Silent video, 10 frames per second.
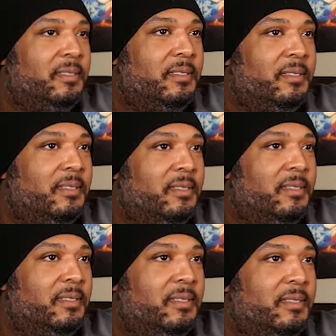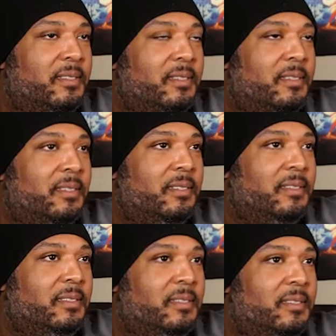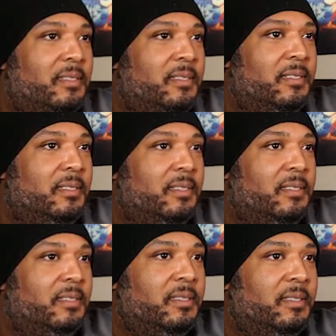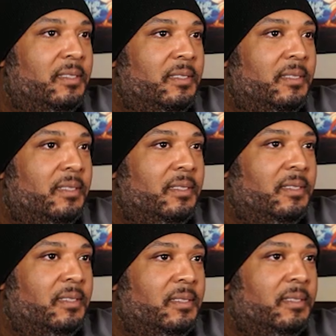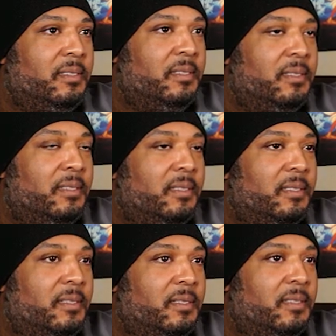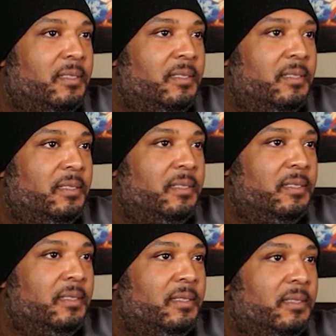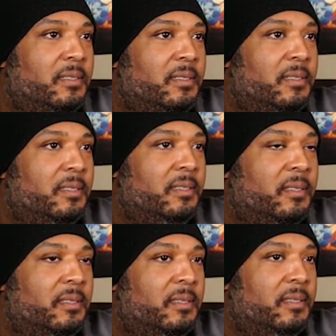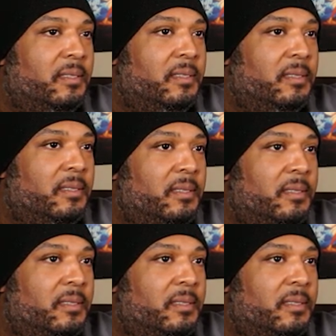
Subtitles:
Nothing is said.